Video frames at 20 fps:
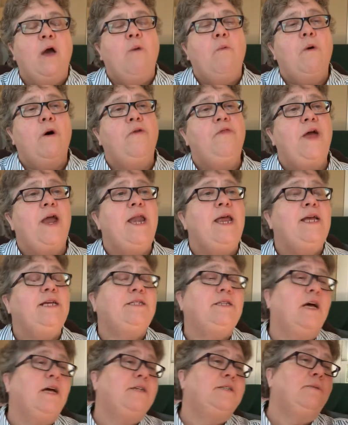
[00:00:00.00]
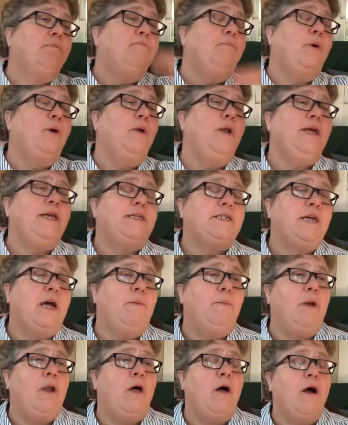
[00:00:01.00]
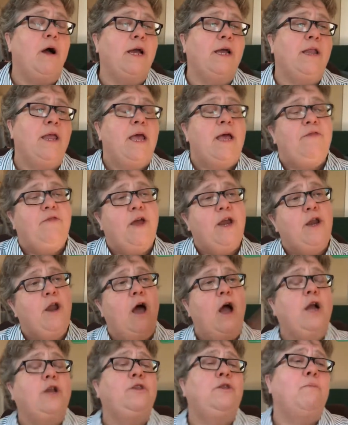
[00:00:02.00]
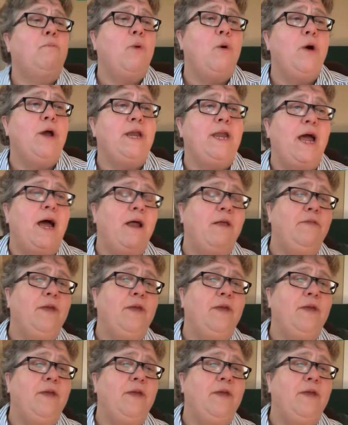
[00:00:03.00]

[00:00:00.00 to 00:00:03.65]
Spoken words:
Well, then he saw some bullies come along, and they knocked the boy down,